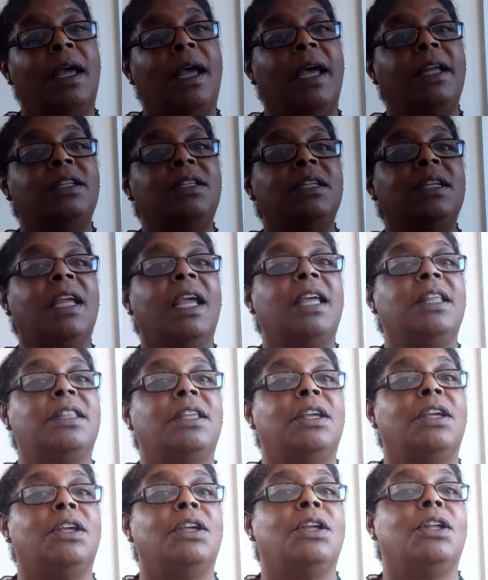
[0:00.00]
and
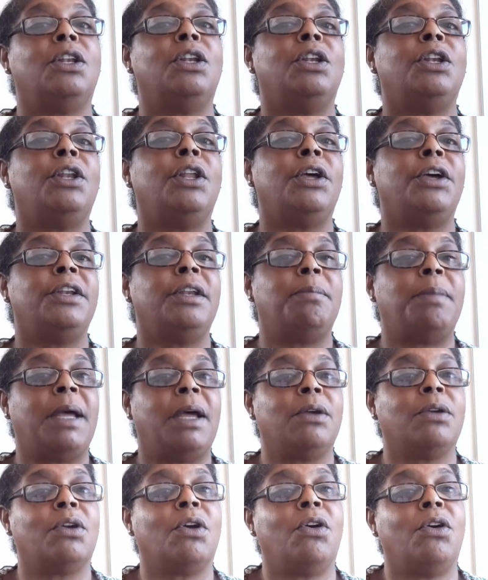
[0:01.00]
together learn
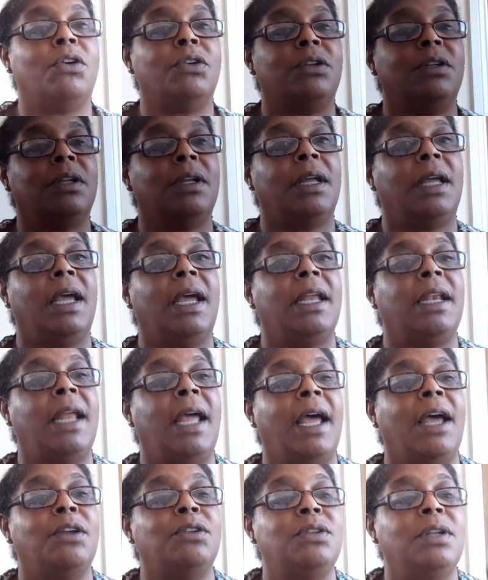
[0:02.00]
about God and
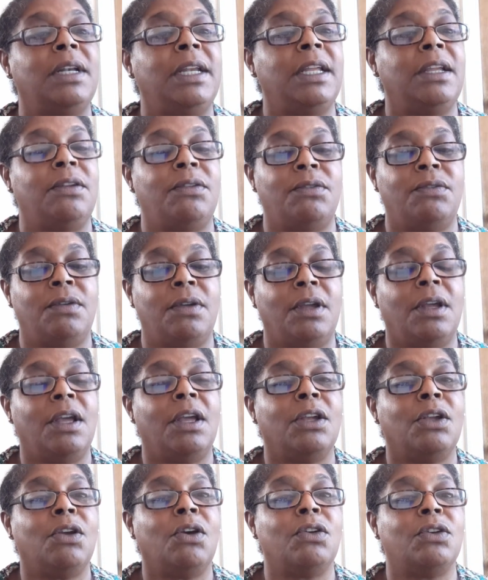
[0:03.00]
how to live
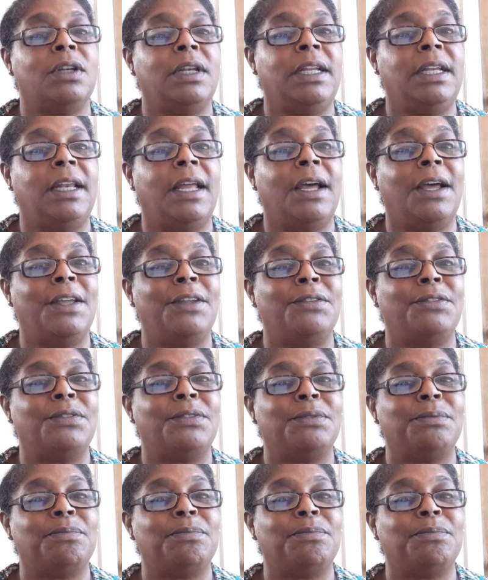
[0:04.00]
a godly life.